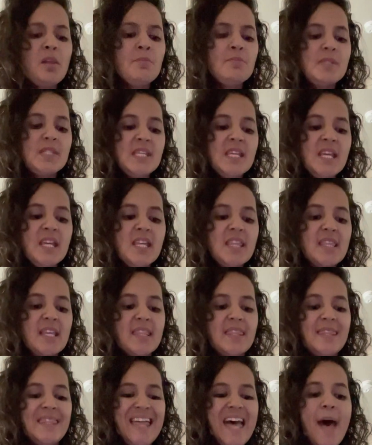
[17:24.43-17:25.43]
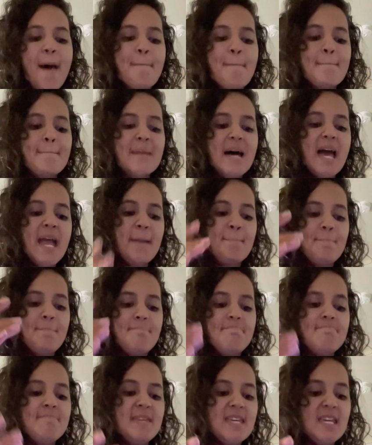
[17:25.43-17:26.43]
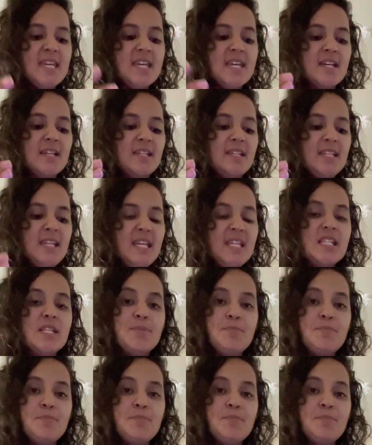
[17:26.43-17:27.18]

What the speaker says: I'm seeing that might need